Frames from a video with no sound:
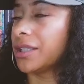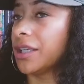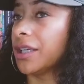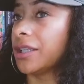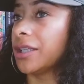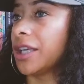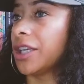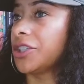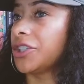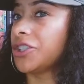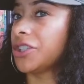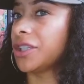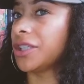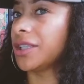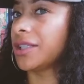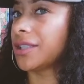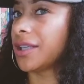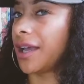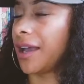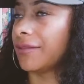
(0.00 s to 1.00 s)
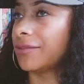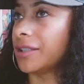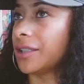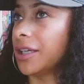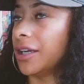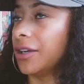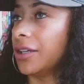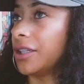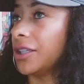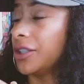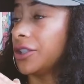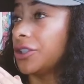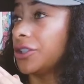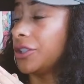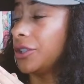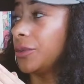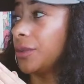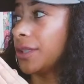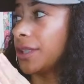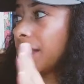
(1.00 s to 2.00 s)
good that she doesn't have to carry it because
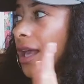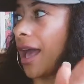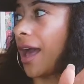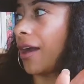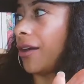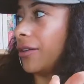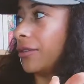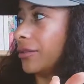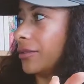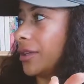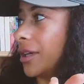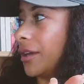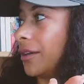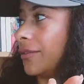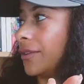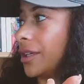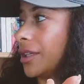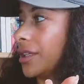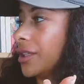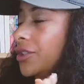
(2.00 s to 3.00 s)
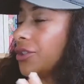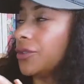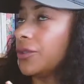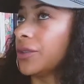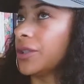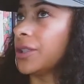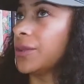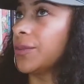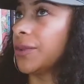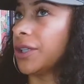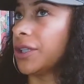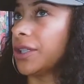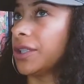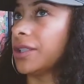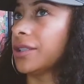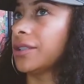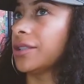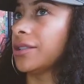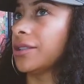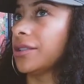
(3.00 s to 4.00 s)
she was out of it, because you
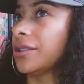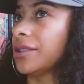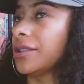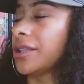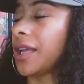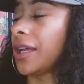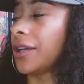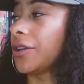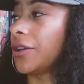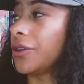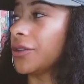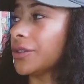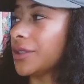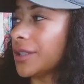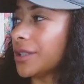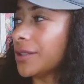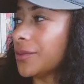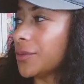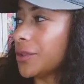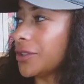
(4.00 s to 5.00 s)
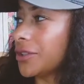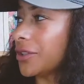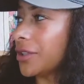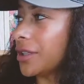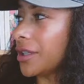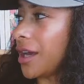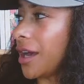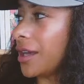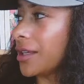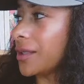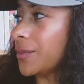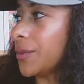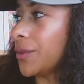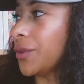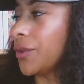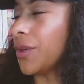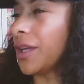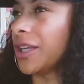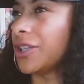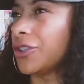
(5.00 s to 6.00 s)
experience psychosis when you're in the
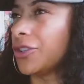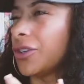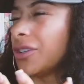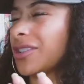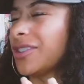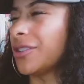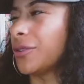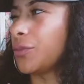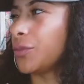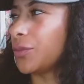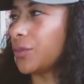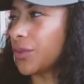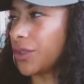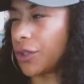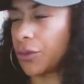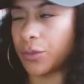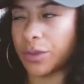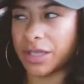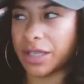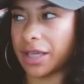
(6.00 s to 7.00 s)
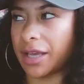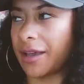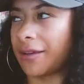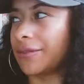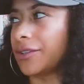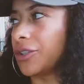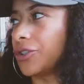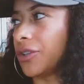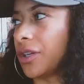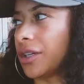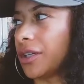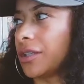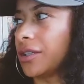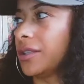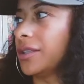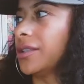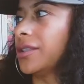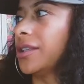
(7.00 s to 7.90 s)
hospital and you're on so many heavy drugs.